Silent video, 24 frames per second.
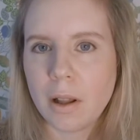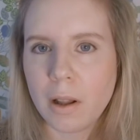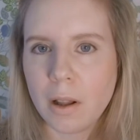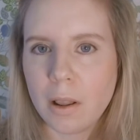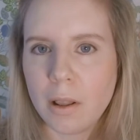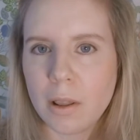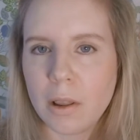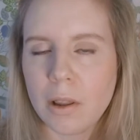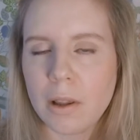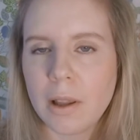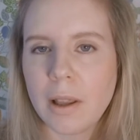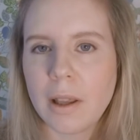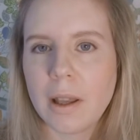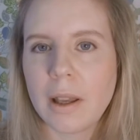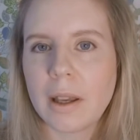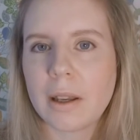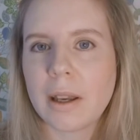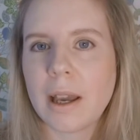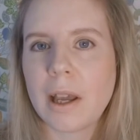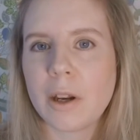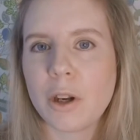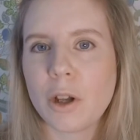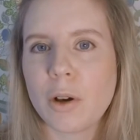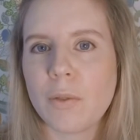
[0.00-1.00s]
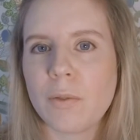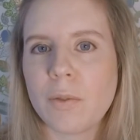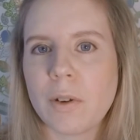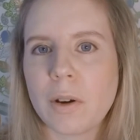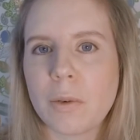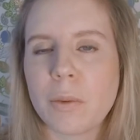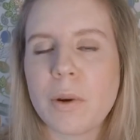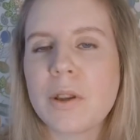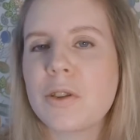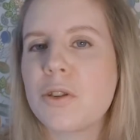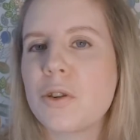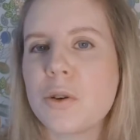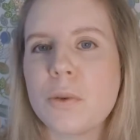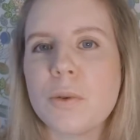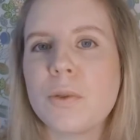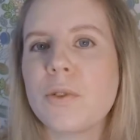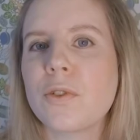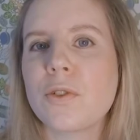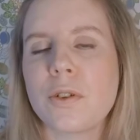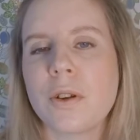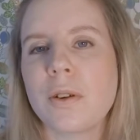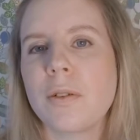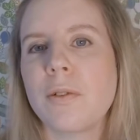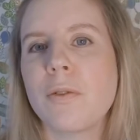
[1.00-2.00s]
kind of
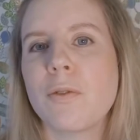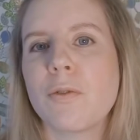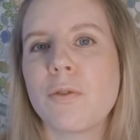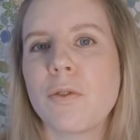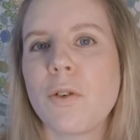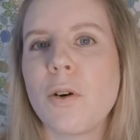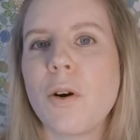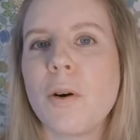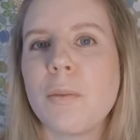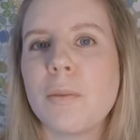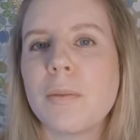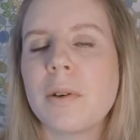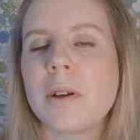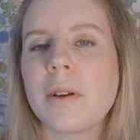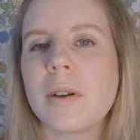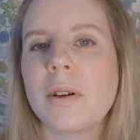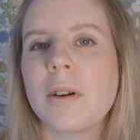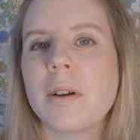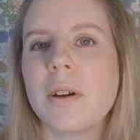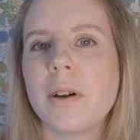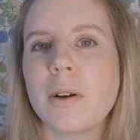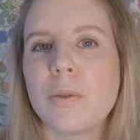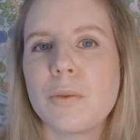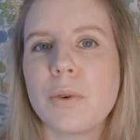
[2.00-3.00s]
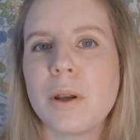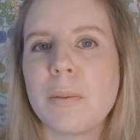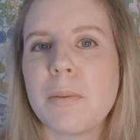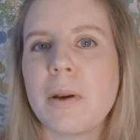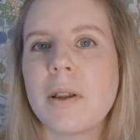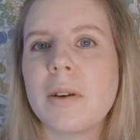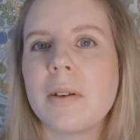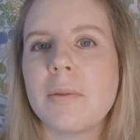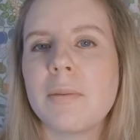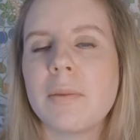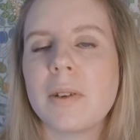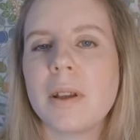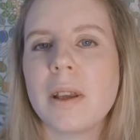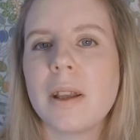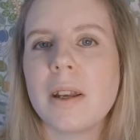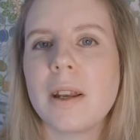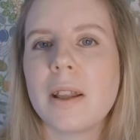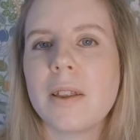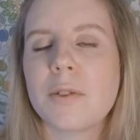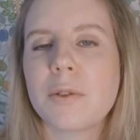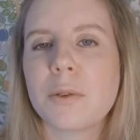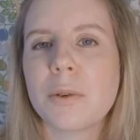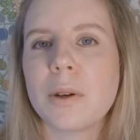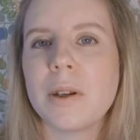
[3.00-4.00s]
reduced from women in
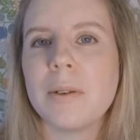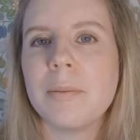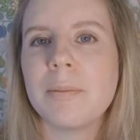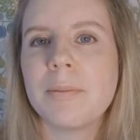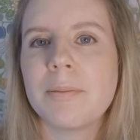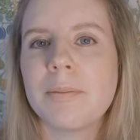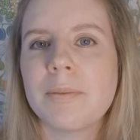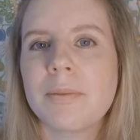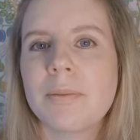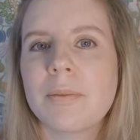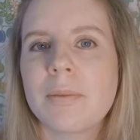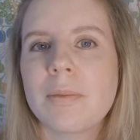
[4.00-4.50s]
history.